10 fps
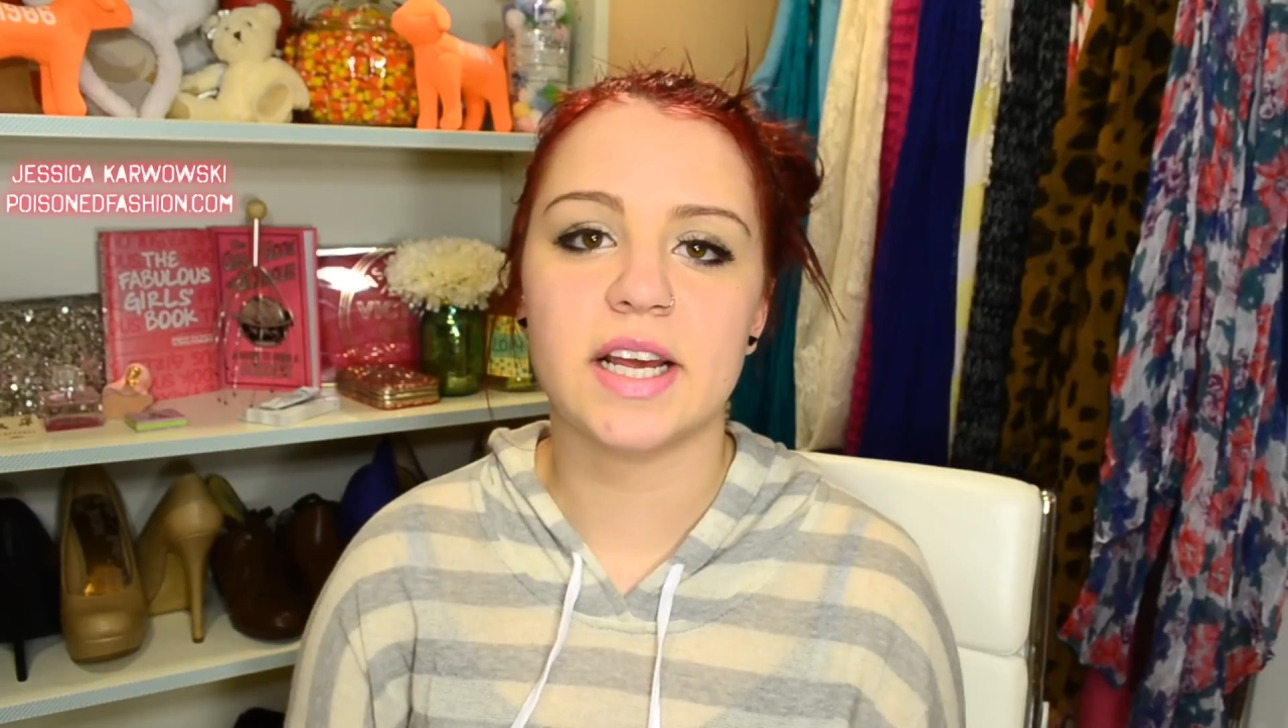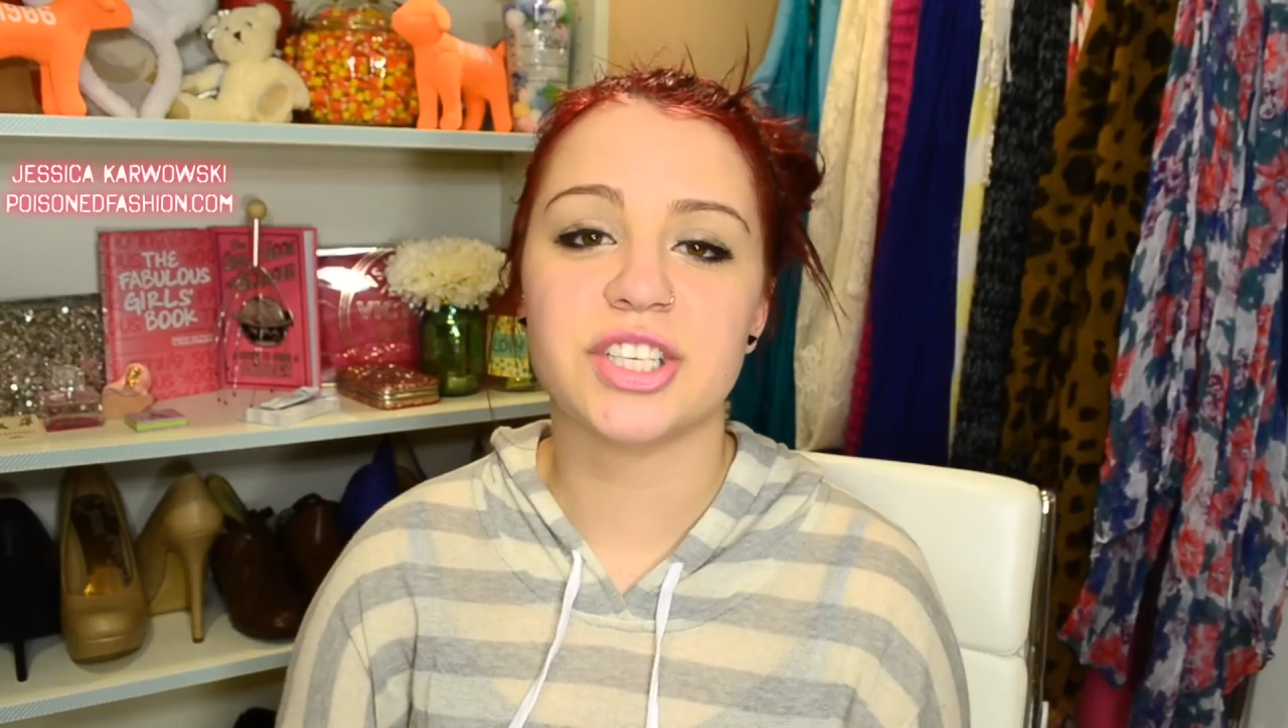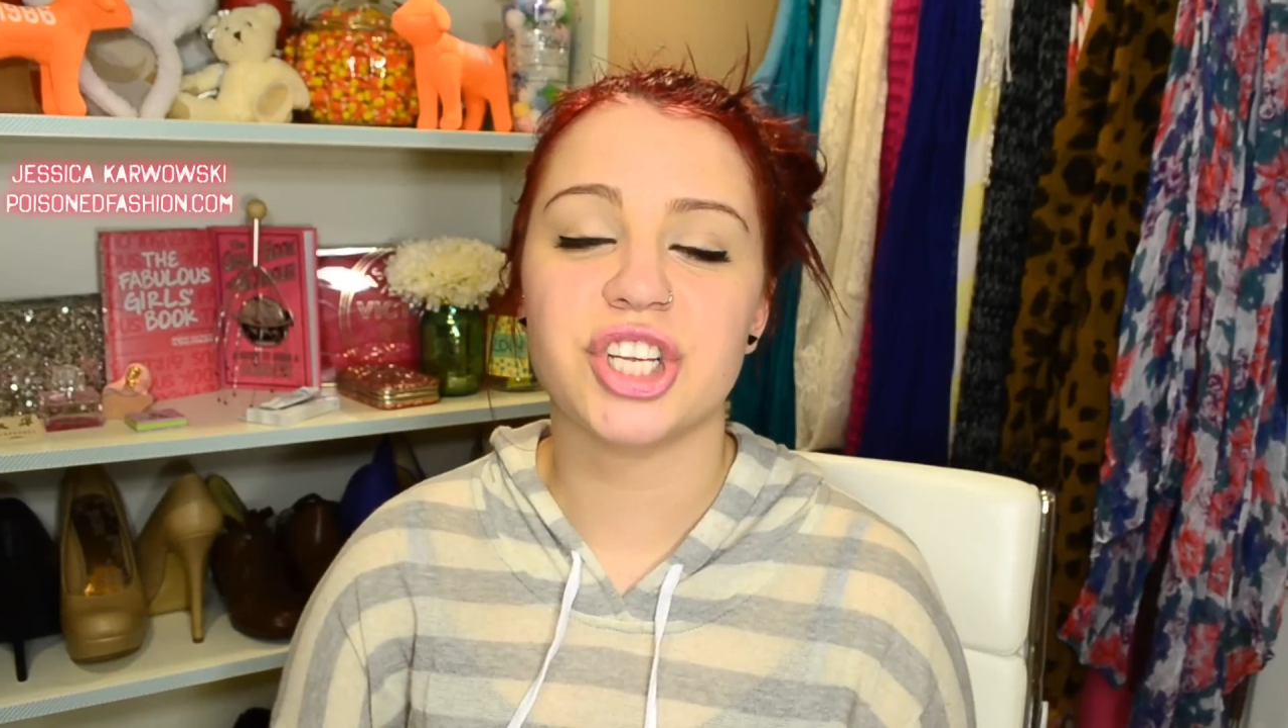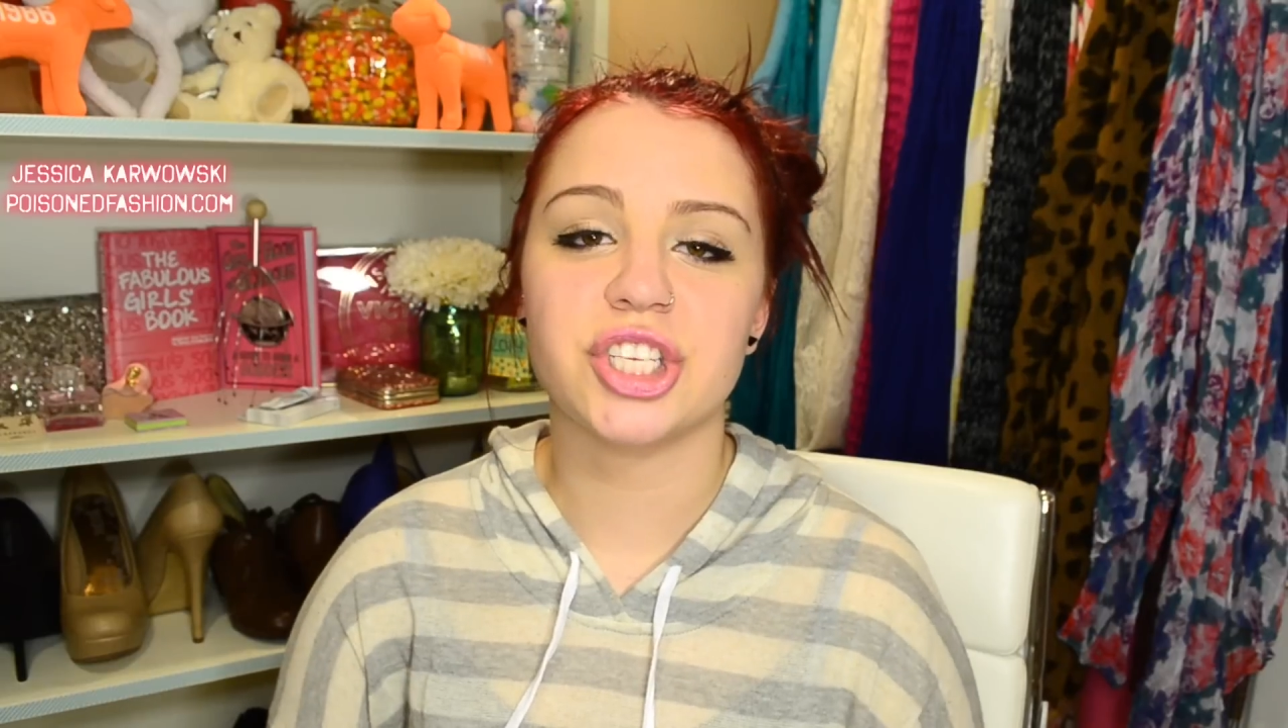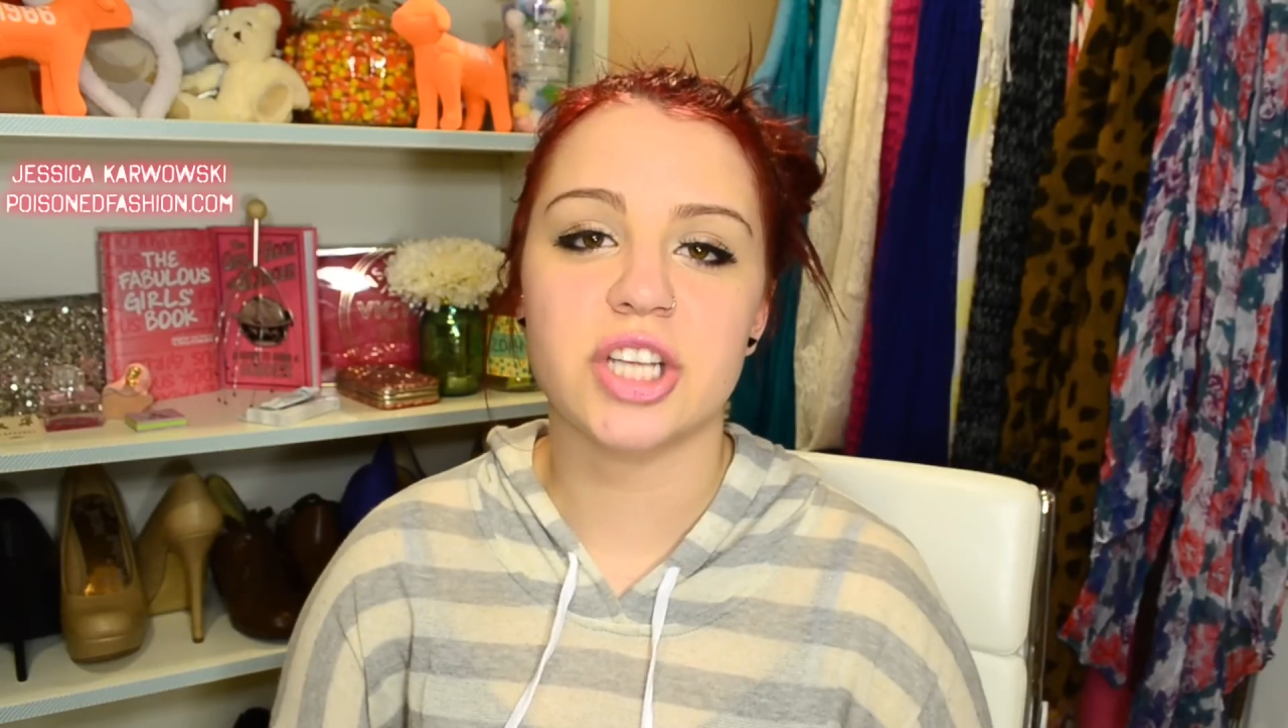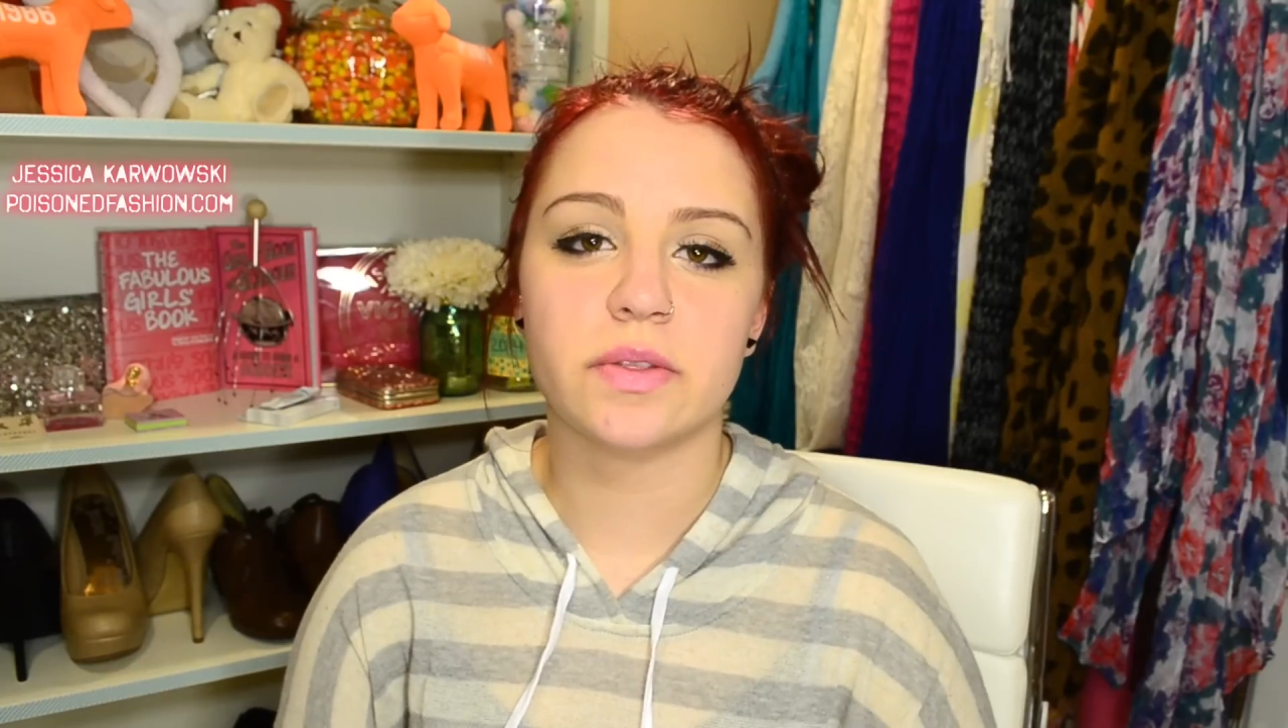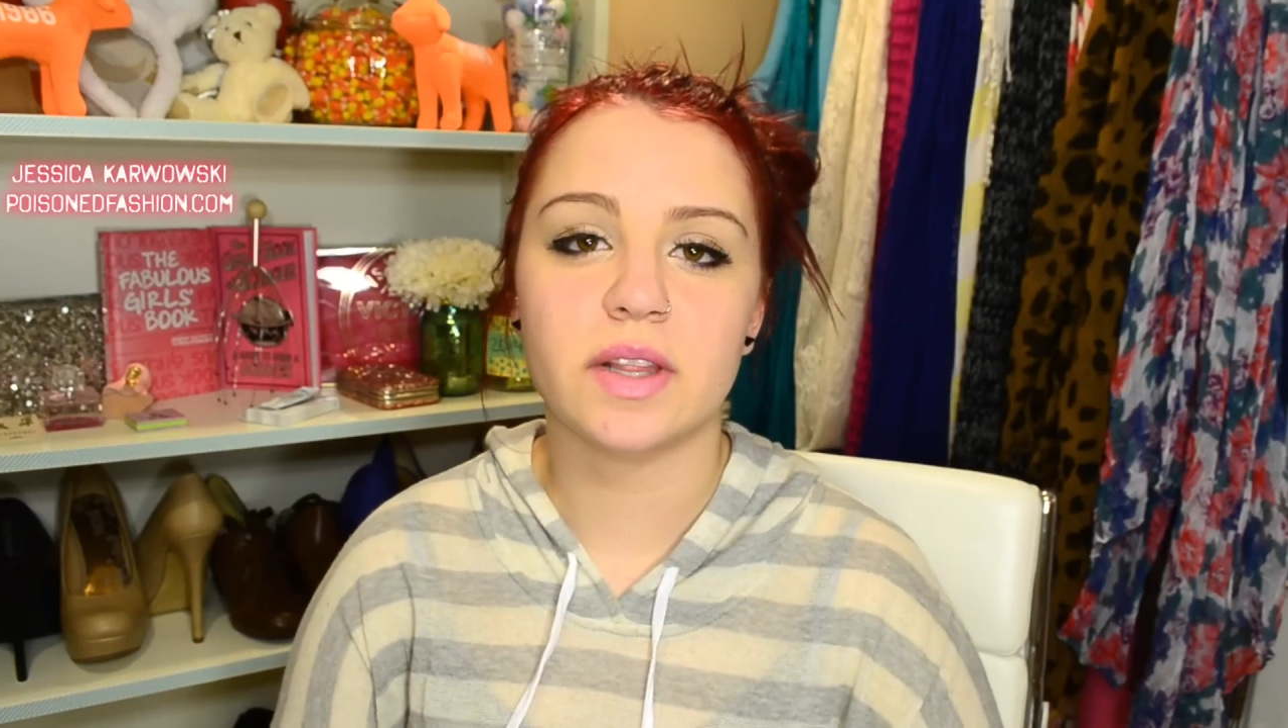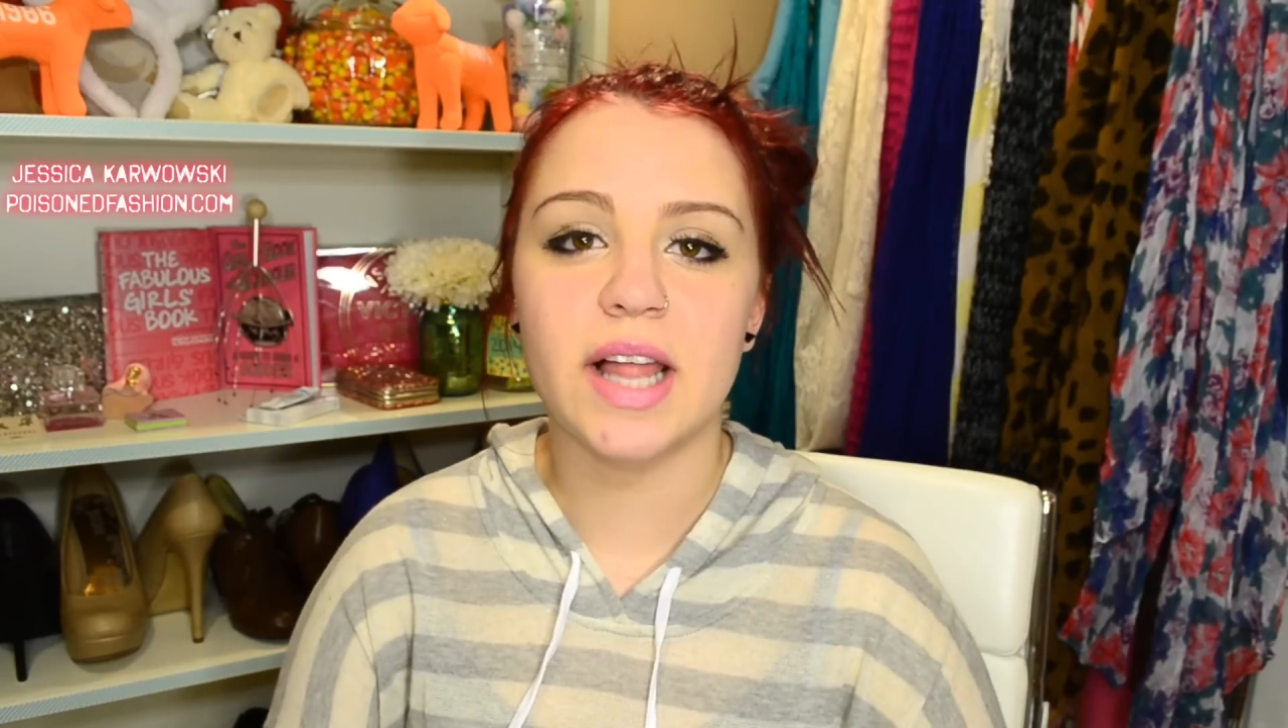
I changed out the